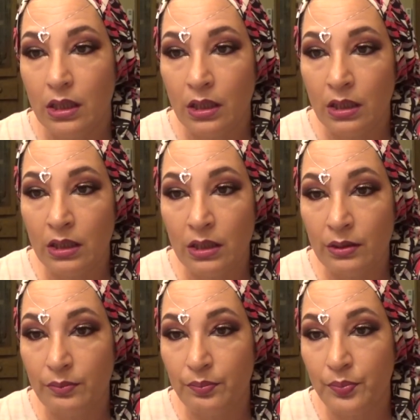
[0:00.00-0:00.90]

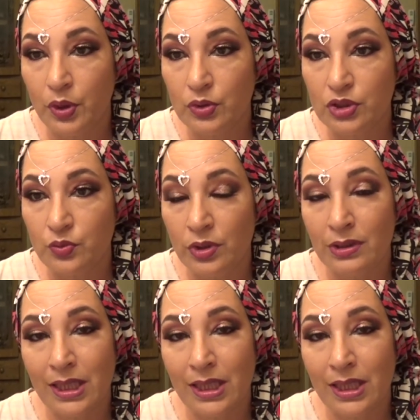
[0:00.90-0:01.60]
uh, post one.